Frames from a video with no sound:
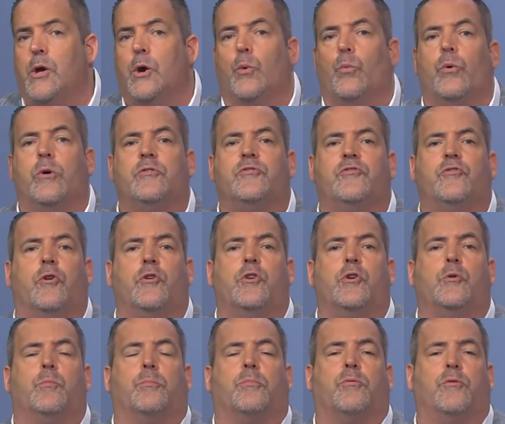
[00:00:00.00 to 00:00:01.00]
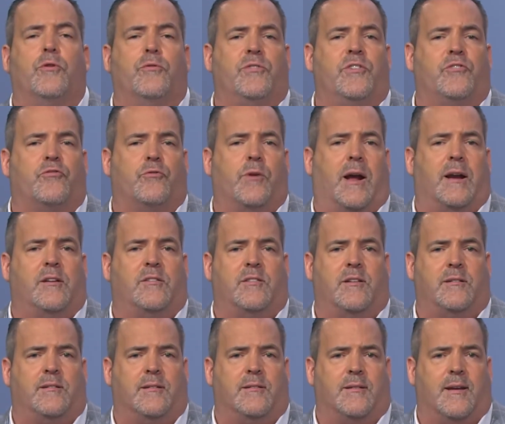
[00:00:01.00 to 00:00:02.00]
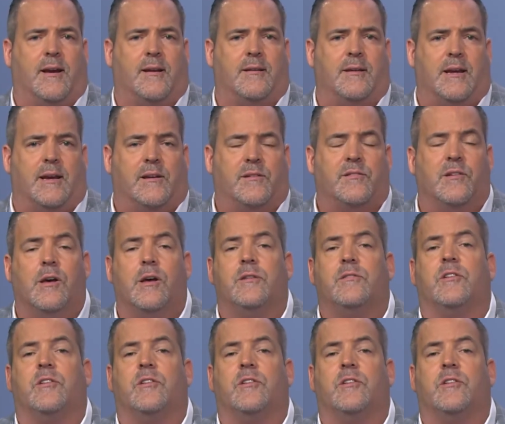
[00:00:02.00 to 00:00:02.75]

we'll show you proven strategies and techniques